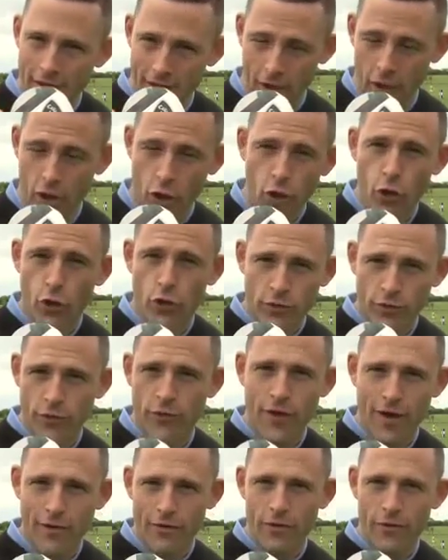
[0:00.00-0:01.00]
it looks
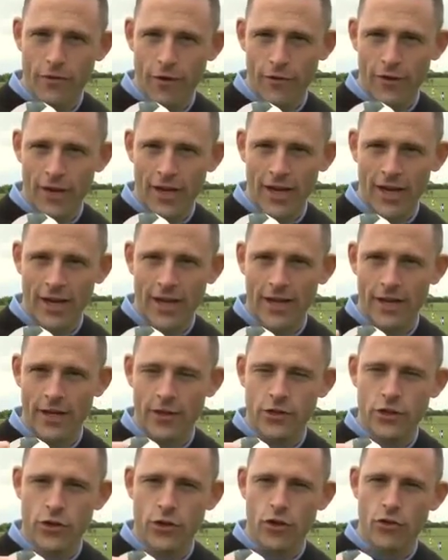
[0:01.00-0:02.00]
very, very
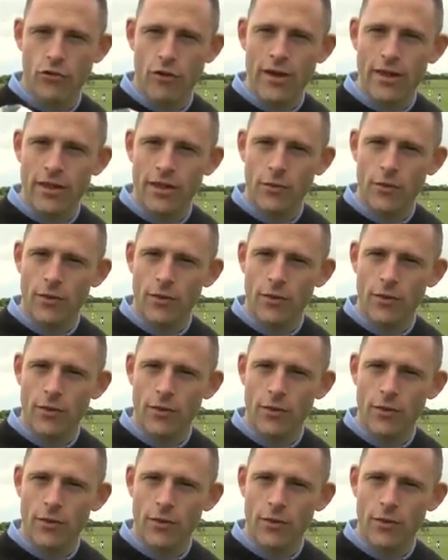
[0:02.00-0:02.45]
clean. So the great